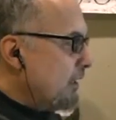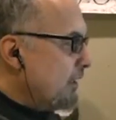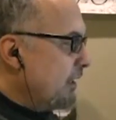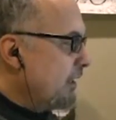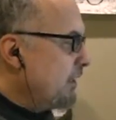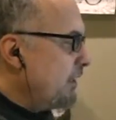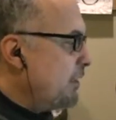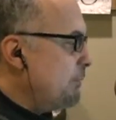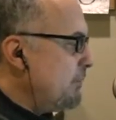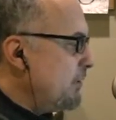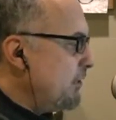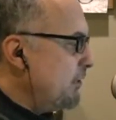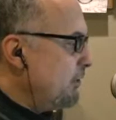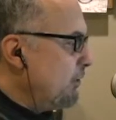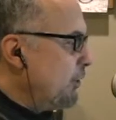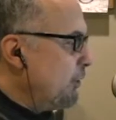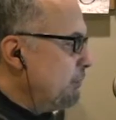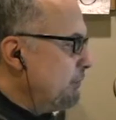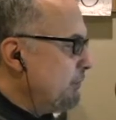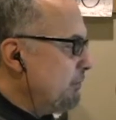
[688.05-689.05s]
"They come here
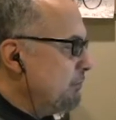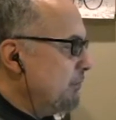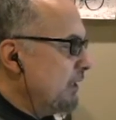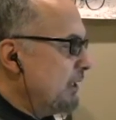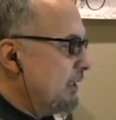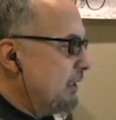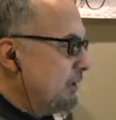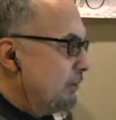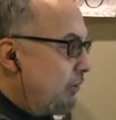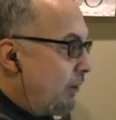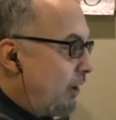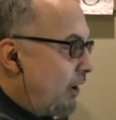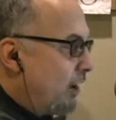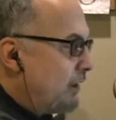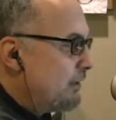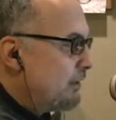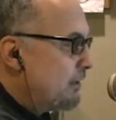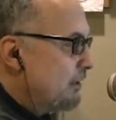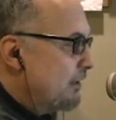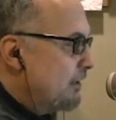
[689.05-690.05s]
in hopes of being
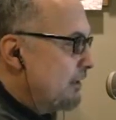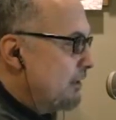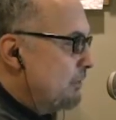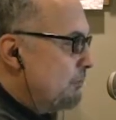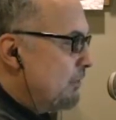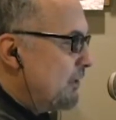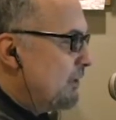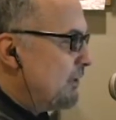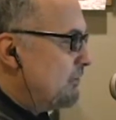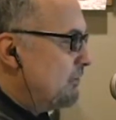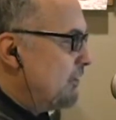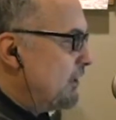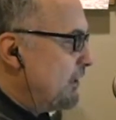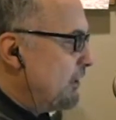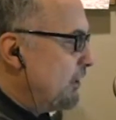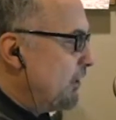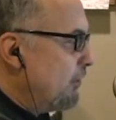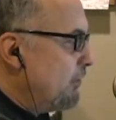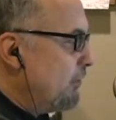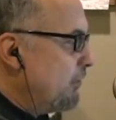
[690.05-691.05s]
caught because they
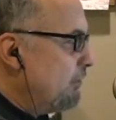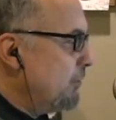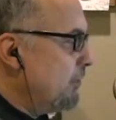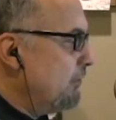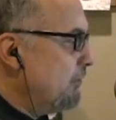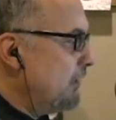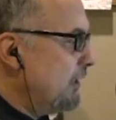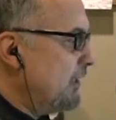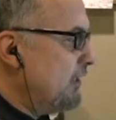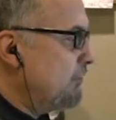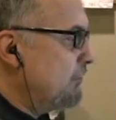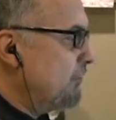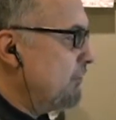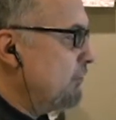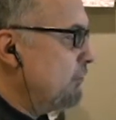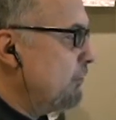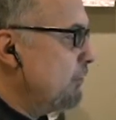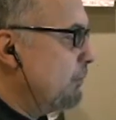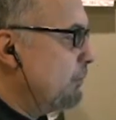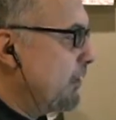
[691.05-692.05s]
know they'll be released
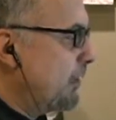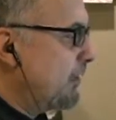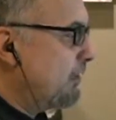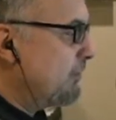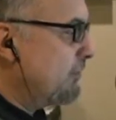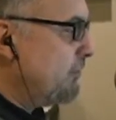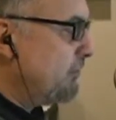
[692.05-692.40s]
into American